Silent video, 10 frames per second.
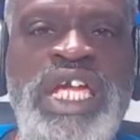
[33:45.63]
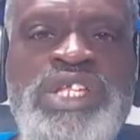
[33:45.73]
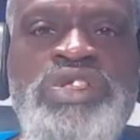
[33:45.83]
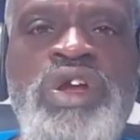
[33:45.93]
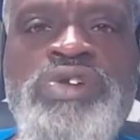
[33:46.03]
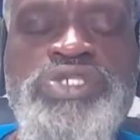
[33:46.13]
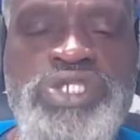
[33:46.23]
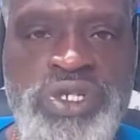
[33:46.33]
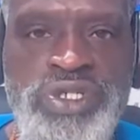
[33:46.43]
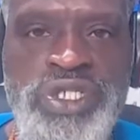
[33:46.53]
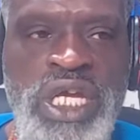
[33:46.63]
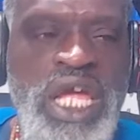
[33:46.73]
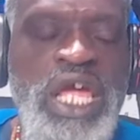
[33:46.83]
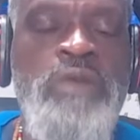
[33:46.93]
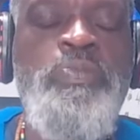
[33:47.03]
nurtures,
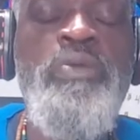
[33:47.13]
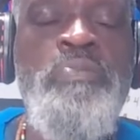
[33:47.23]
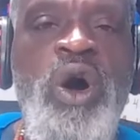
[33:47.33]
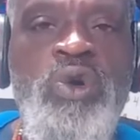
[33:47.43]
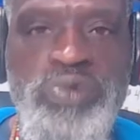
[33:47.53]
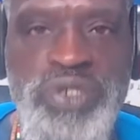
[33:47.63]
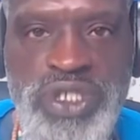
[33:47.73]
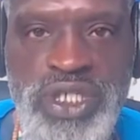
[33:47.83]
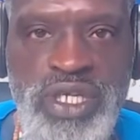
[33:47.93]
it promotes.